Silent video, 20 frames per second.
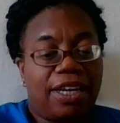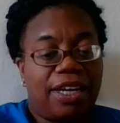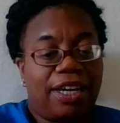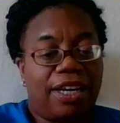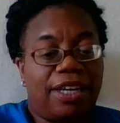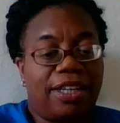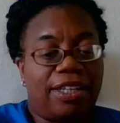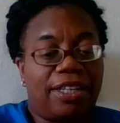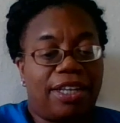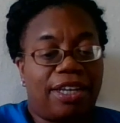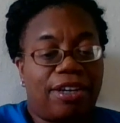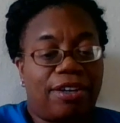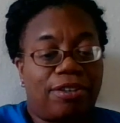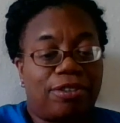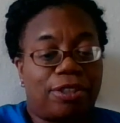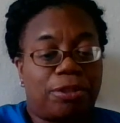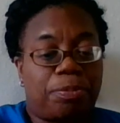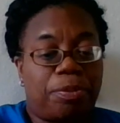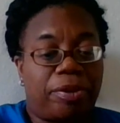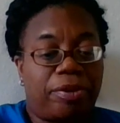in their
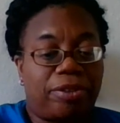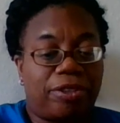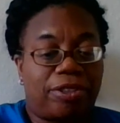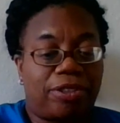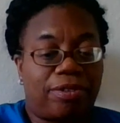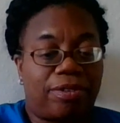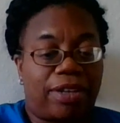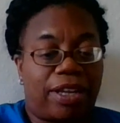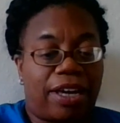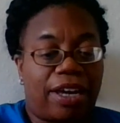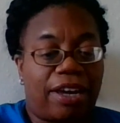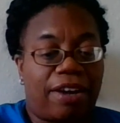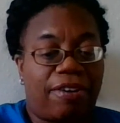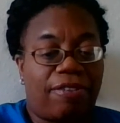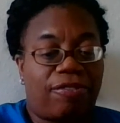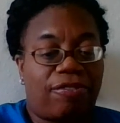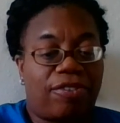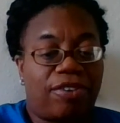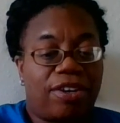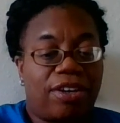spiritual life